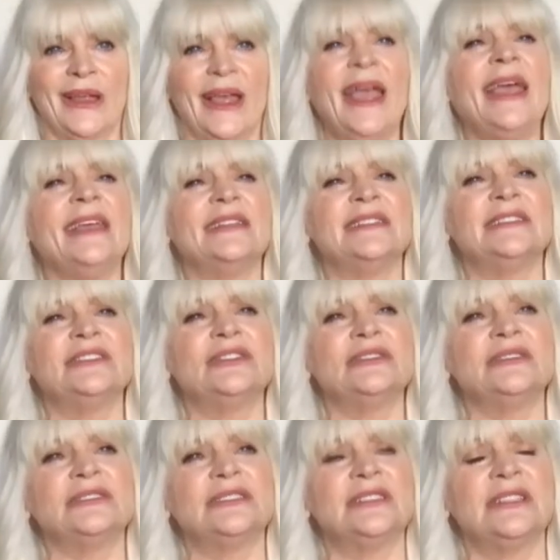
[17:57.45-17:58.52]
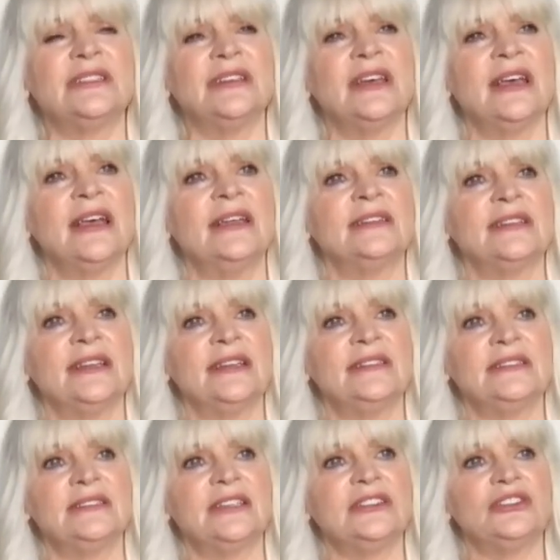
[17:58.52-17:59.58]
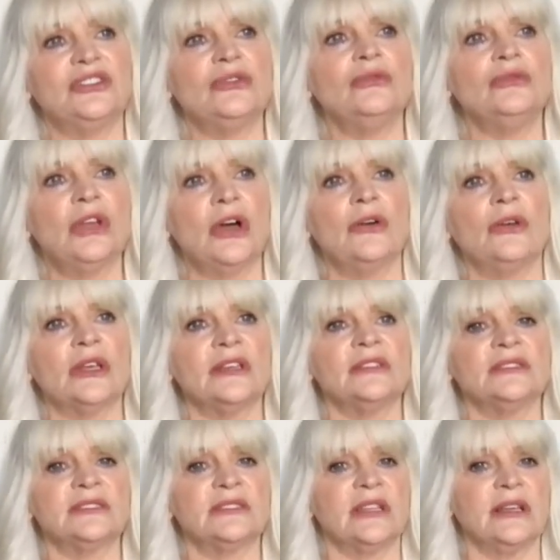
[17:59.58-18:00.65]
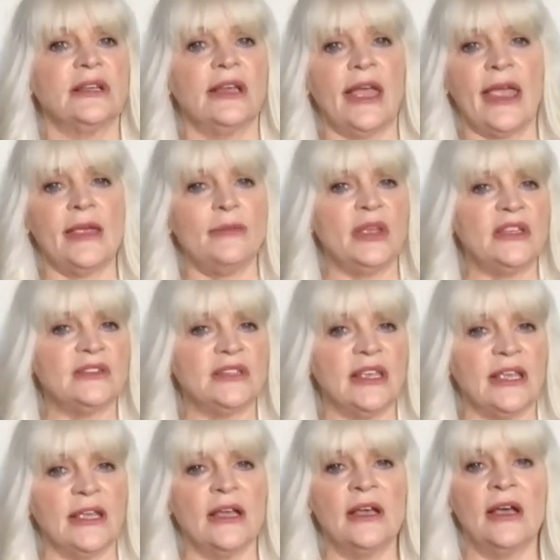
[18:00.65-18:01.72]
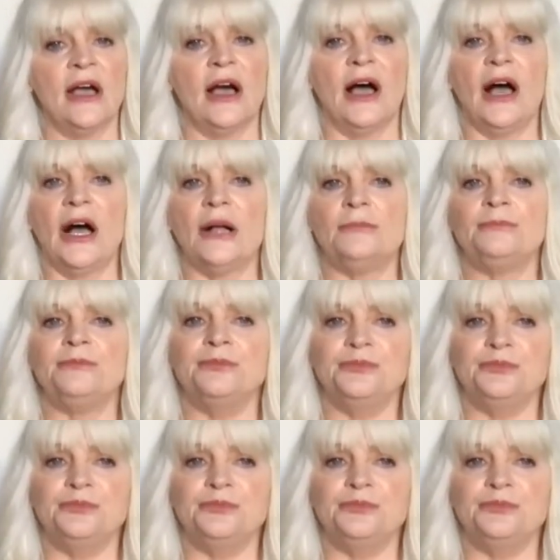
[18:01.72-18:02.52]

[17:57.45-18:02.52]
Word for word: Hey, did you did did did you notice ABC? Um,